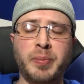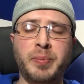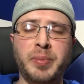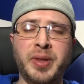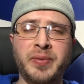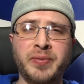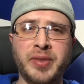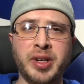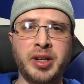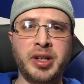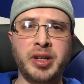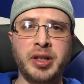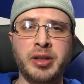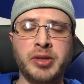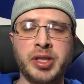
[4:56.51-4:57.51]
been very
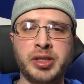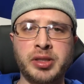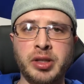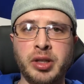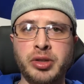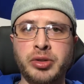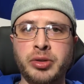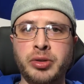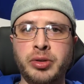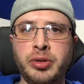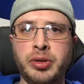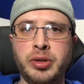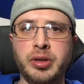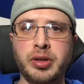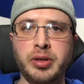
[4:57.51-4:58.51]
interested to
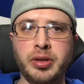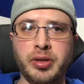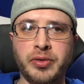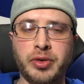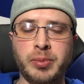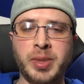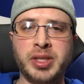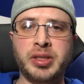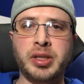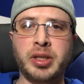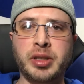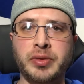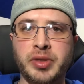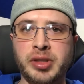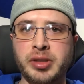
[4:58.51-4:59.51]
do for
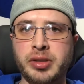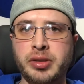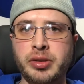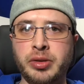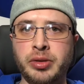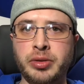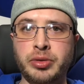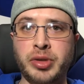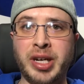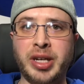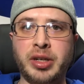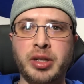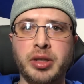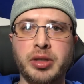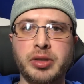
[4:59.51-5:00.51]
myself is to track
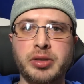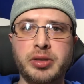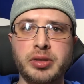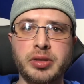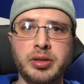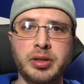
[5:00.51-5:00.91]
cars.